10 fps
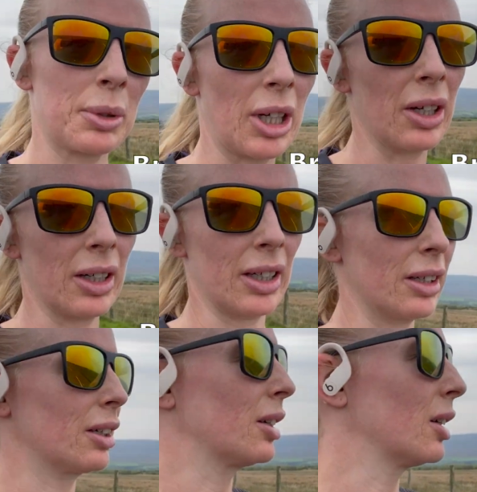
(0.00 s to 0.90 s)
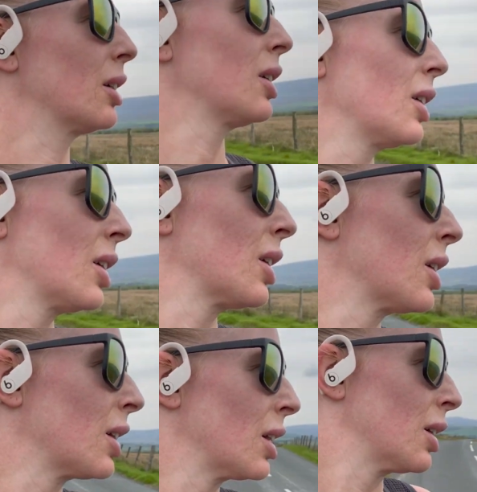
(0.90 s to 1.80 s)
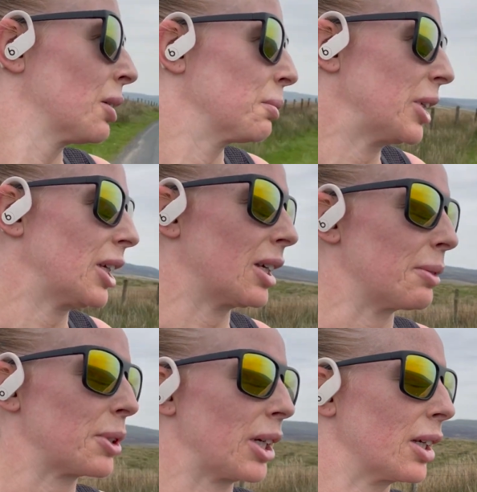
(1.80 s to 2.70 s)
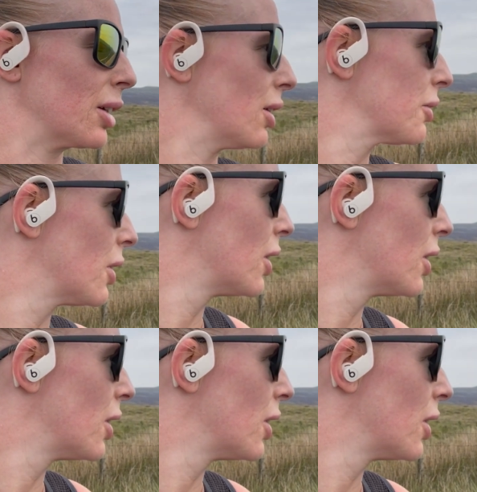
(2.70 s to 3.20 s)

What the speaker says: hurting. My knee keeps kicking off.